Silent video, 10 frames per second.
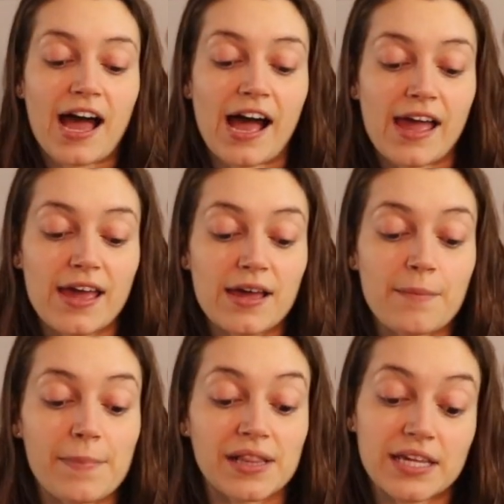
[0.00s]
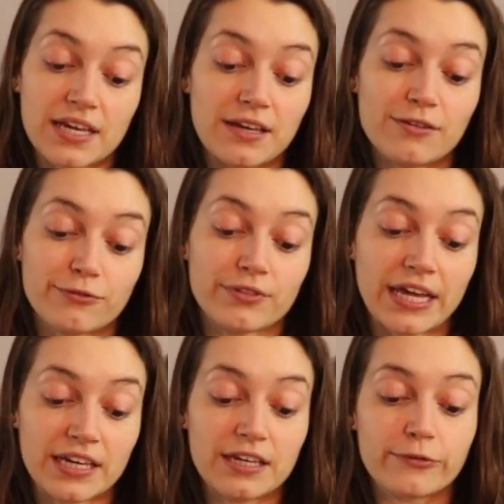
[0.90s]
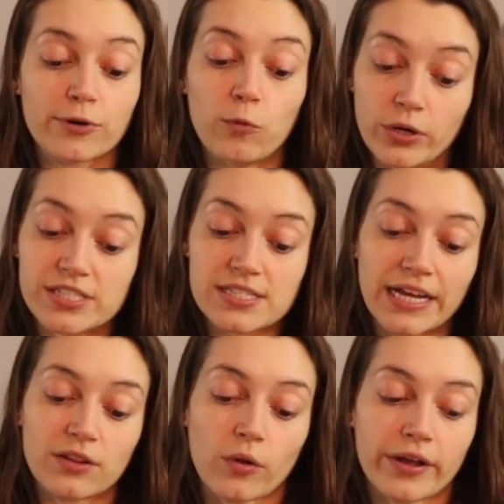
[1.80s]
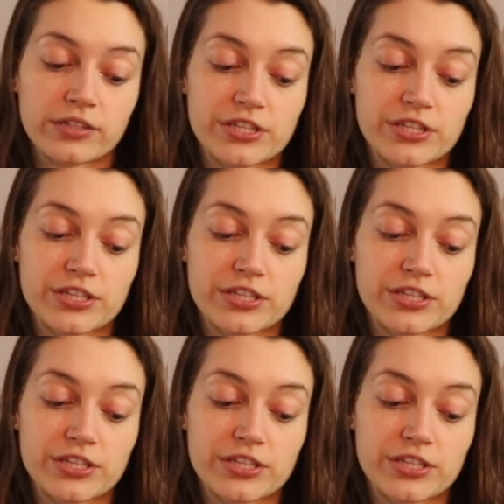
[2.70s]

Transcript: I believe that Kiefer would stay loyal